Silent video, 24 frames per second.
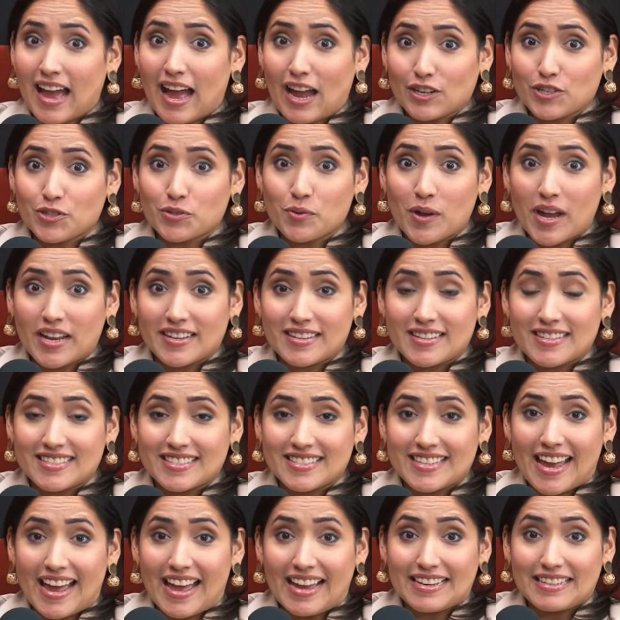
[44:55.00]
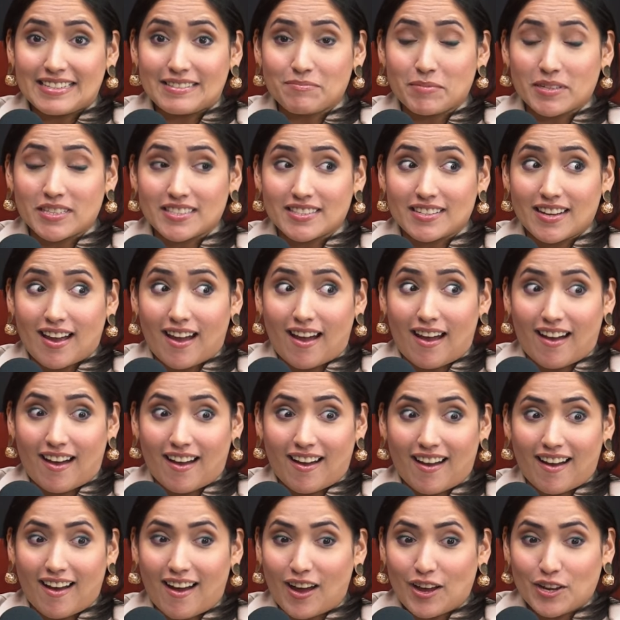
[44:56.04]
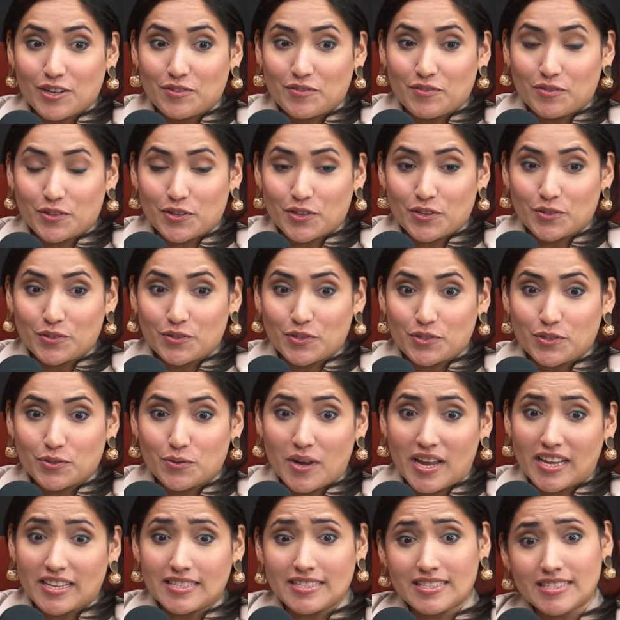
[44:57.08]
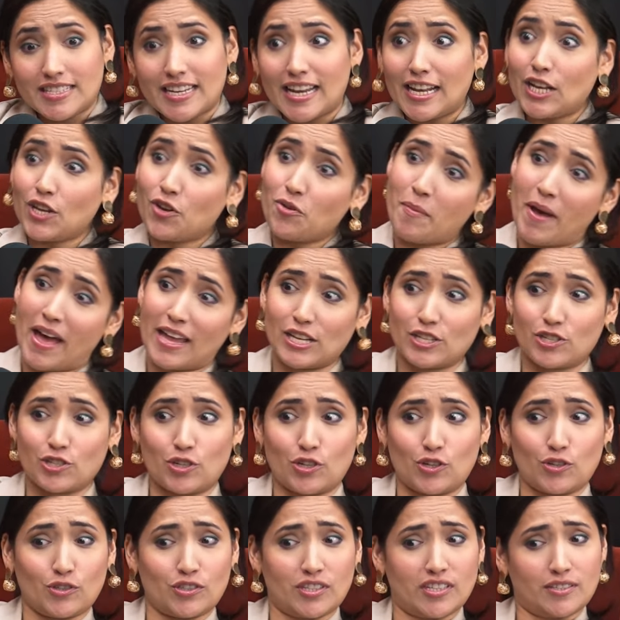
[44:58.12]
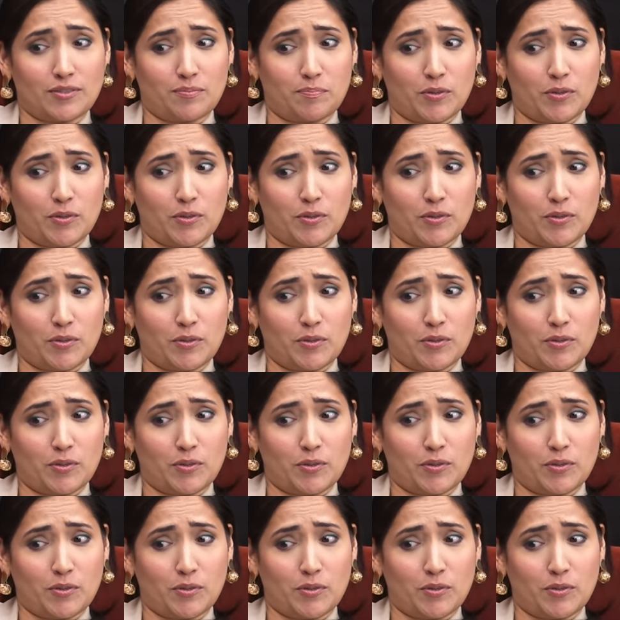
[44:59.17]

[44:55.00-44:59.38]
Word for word: hard to understand, but hard for you to do, and still you manage to look this